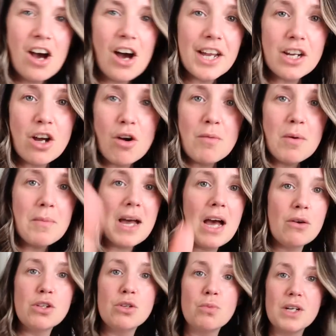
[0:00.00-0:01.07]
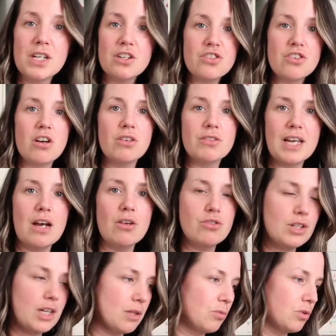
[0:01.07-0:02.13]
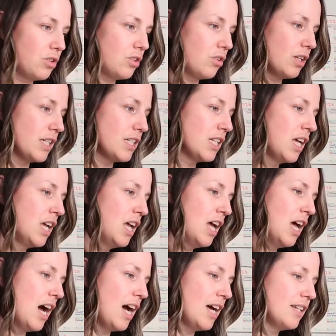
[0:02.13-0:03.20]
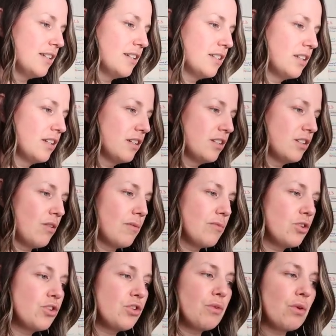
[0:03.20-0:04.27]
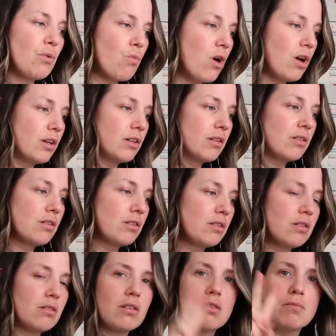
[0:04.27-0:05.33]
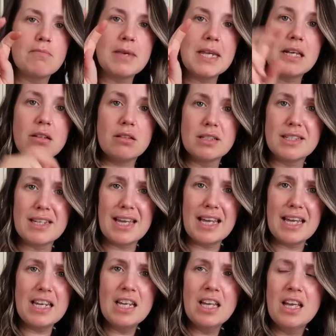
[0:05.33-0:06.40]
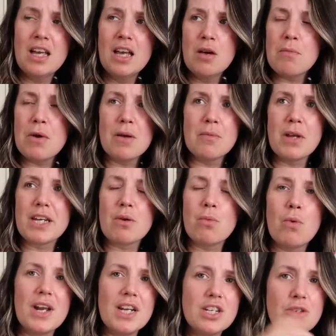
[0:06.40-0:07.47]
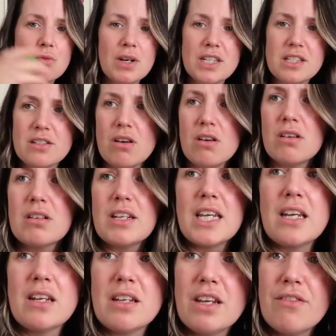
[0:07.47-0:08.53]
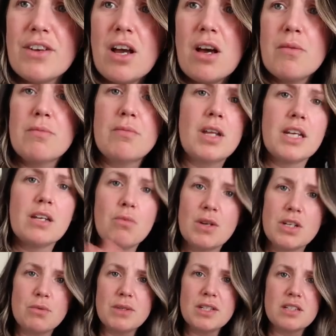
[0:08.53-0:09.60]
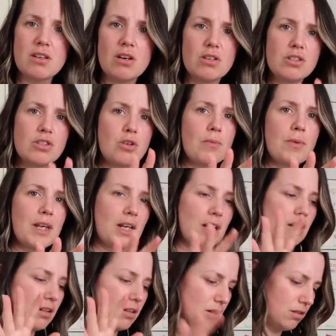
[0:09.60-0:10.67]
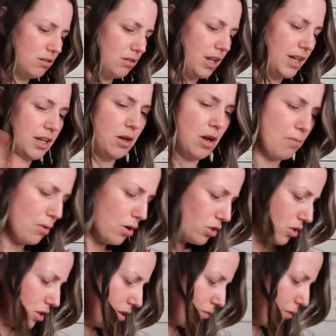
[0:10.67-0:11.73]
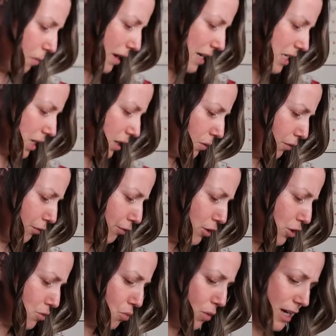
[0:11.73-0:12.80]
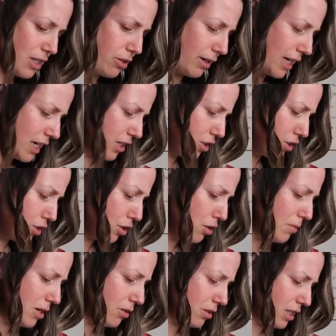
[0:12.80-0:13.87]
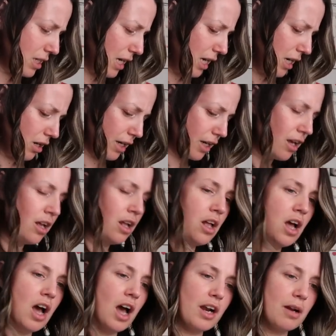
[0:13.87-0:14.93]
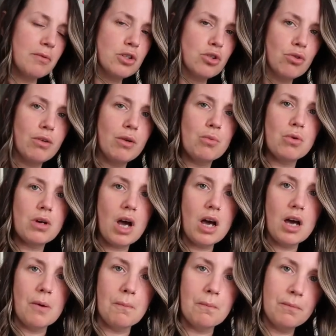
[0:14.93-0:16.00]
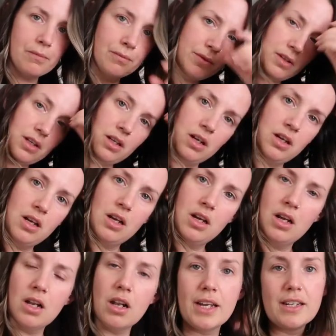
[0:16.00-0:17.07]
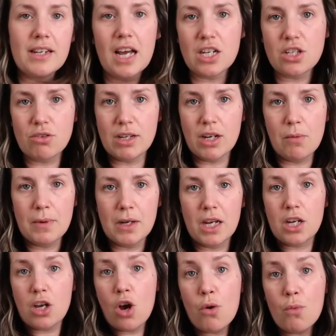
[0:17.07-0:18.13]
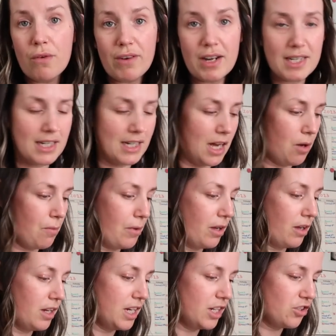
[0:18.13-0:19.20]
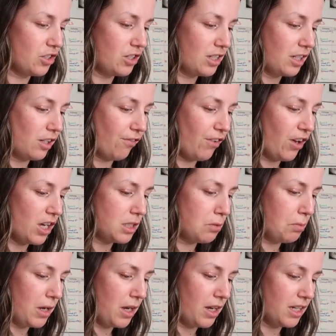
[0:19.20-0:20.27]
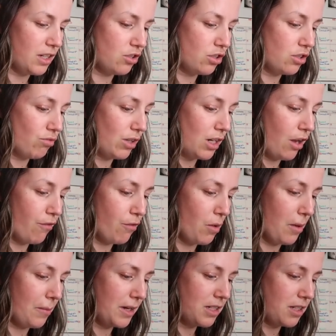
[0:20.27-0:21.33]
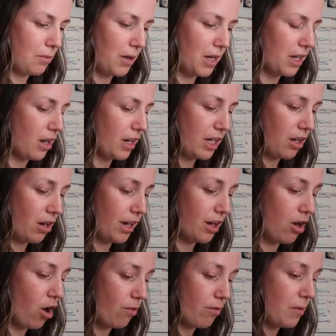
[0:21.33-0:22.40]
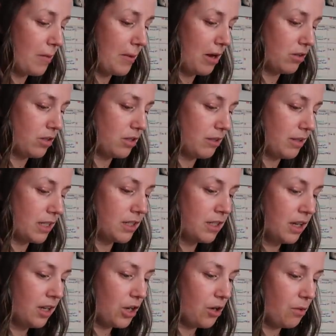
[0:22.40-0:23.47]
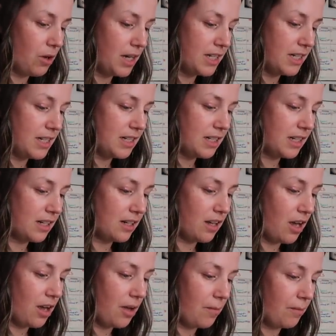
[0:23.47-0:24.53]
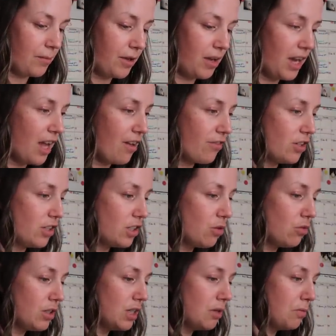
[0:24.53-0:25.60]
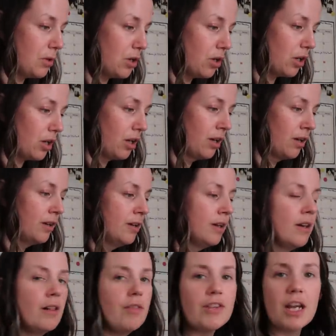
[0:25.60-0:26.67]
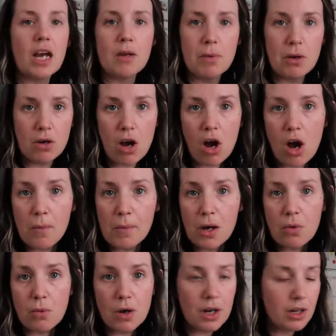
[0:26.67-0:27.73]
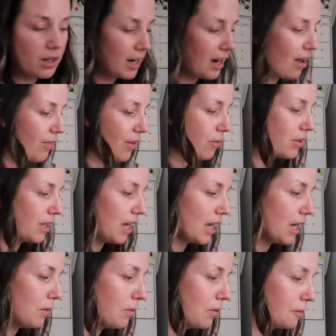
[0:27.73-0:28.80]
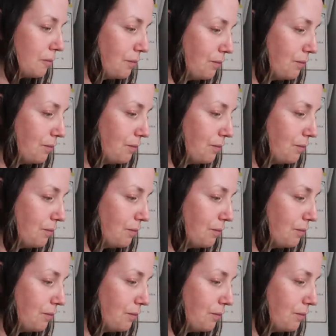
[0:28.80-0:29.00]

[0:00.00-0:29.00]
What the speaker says: I can't remember how you wean a child. How do you get them on solids? And so I'm just doing one meal a day, but I'm like, when do I start giving up? Like, when do we start stopping like a bottle and replacing it with food? When do I get to two meals a day? Like, and I'm sure it will come, like, naturally I'll be like, oh, we're ready now, but it's just this first bit is just really overwhelming because I'm like, I can't remember how to do this. So I did, I have consulted a book, the Annabelle Carmel one. I have that with Gabe.